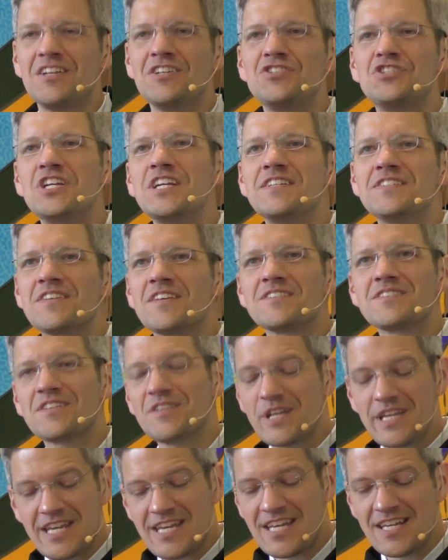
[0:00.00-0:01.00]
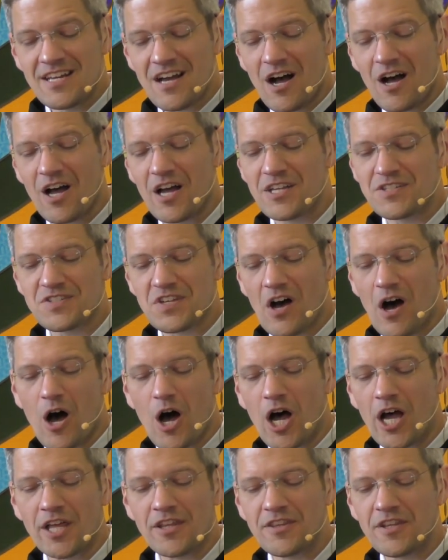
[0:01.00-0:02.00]
Jesus, lead us
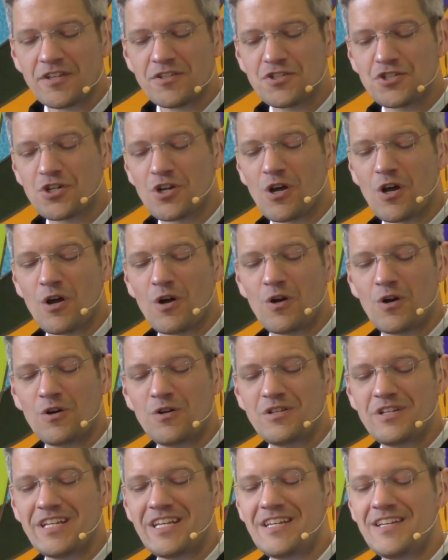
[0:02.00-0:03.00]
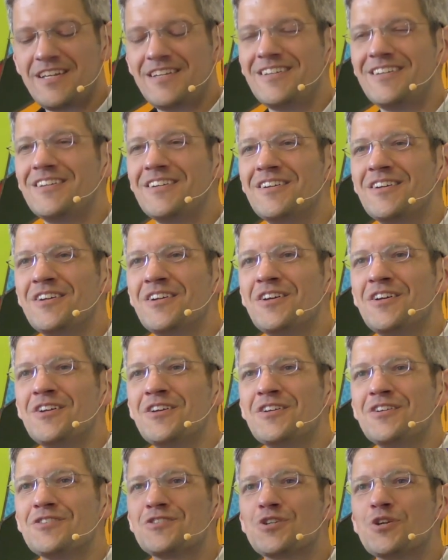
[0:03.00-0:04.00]
on the journey
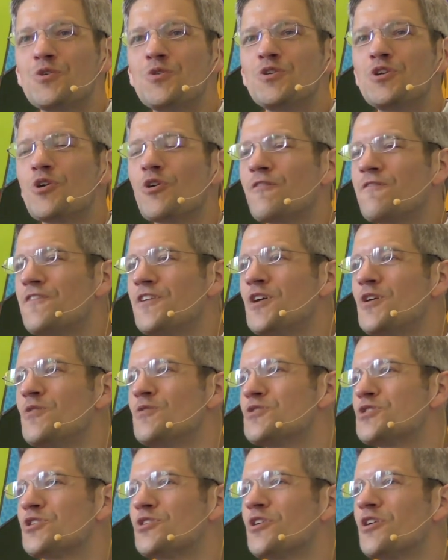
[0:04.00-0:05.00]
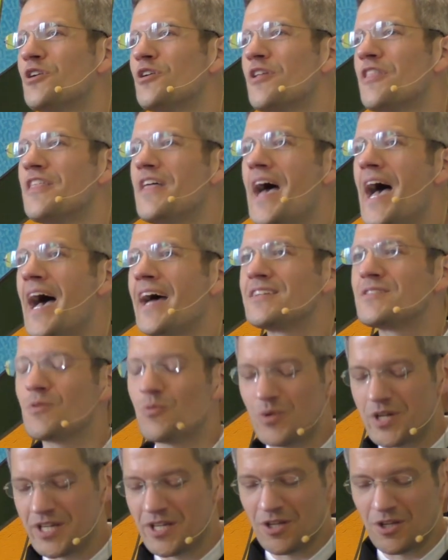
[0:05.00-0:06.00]
to your future that
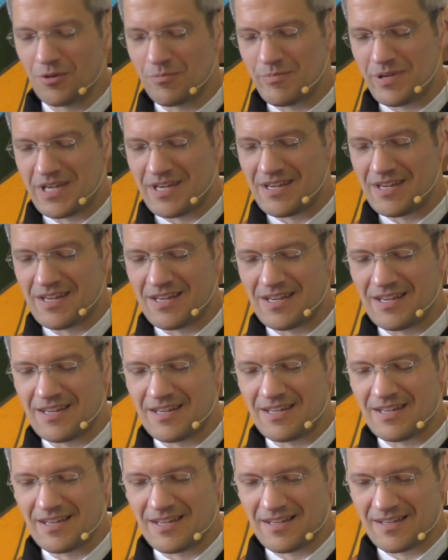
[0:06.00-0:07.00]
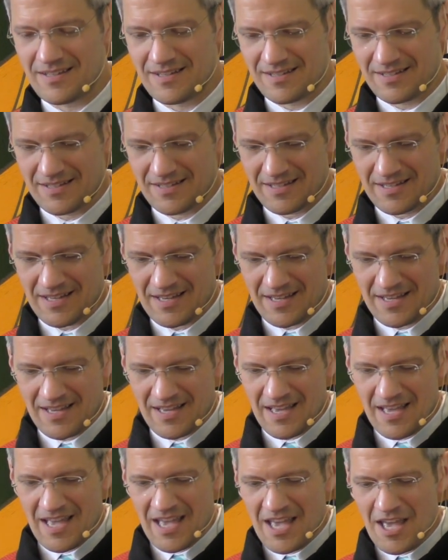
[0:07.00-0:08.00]
will be.
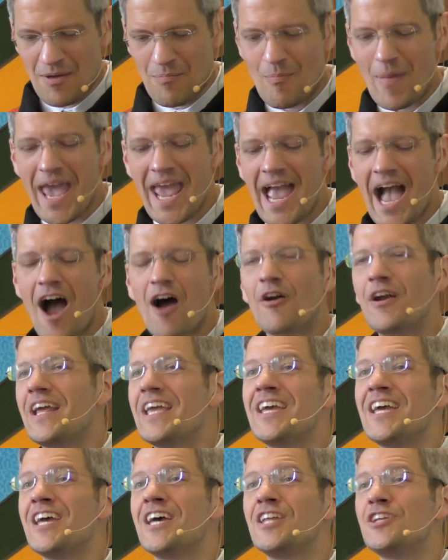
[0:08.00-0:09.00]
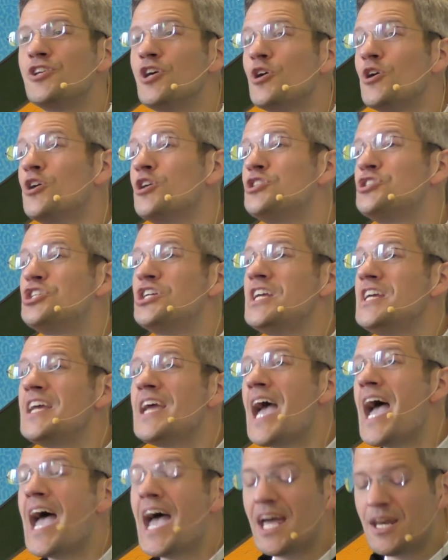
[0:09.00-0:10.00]
May our
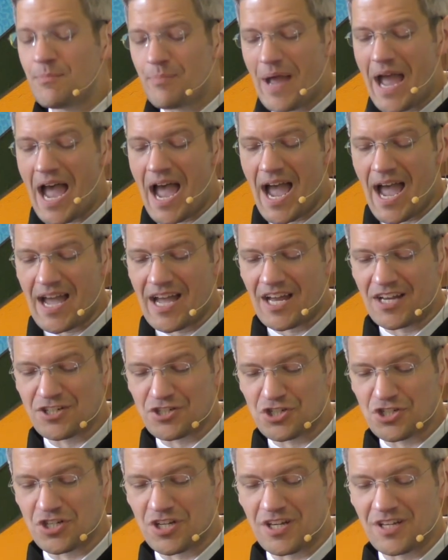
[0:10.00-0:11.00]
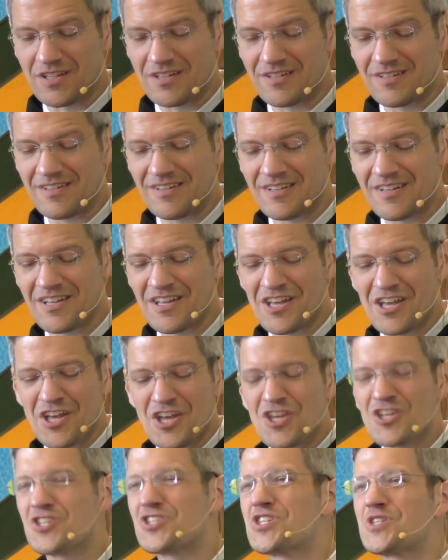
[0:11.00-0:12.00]
energy and passion
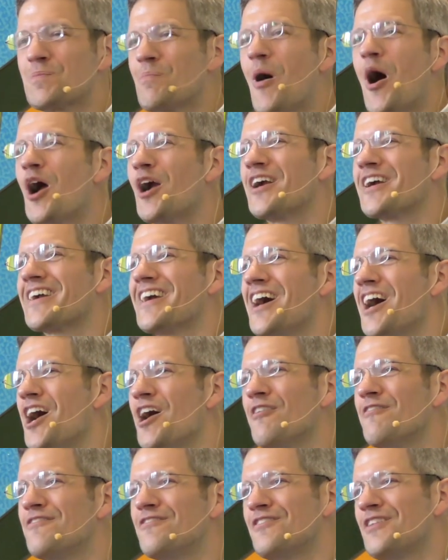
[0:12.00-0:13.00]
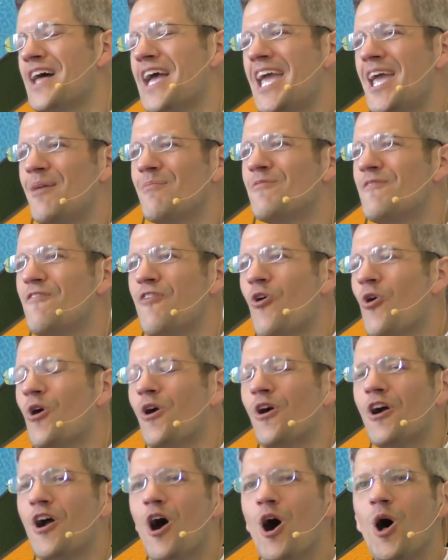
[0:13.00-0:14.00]
spark a flame
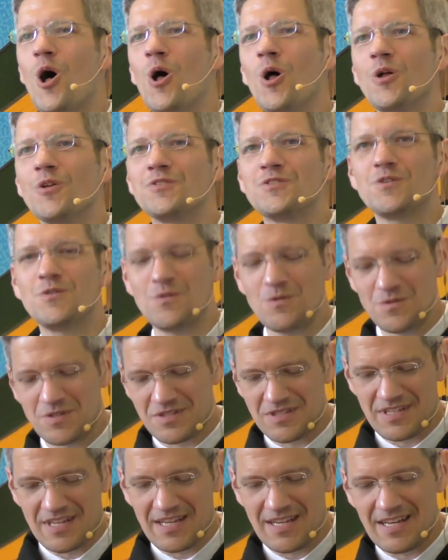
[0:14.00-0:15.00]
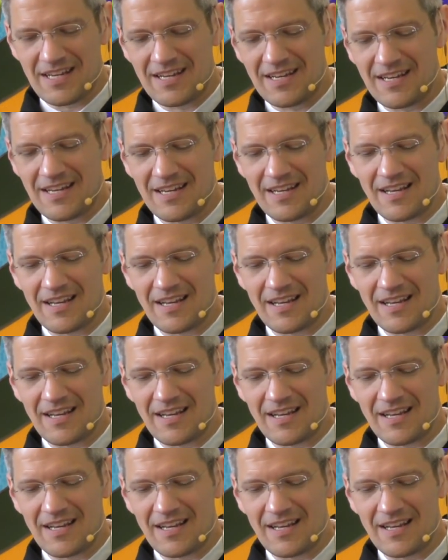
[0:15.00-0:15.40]
for all to see.